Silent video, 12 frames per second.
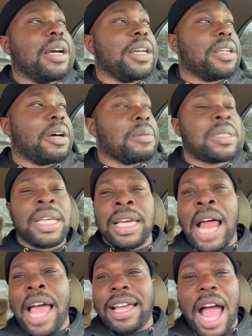You know what I'm saying?
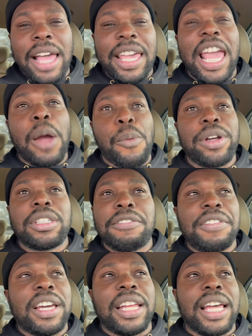I can't work the
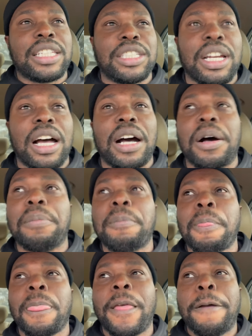FedEx job
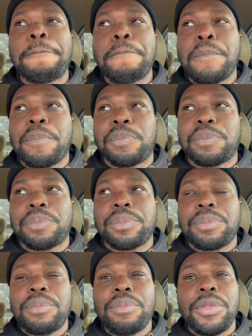
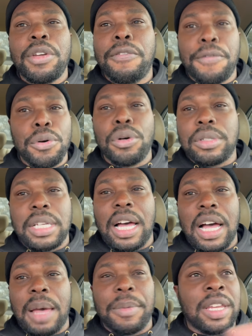full
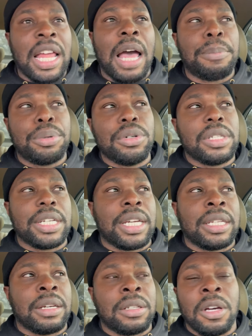time and not pull in,
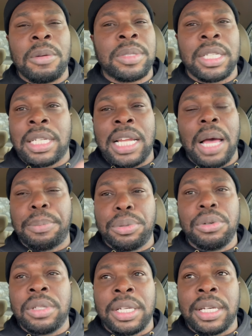you know what I'm saying, not
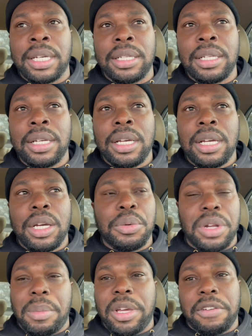pull in
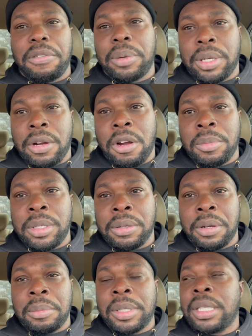when I make it from the Army, you know
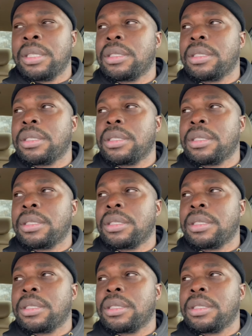what I mean?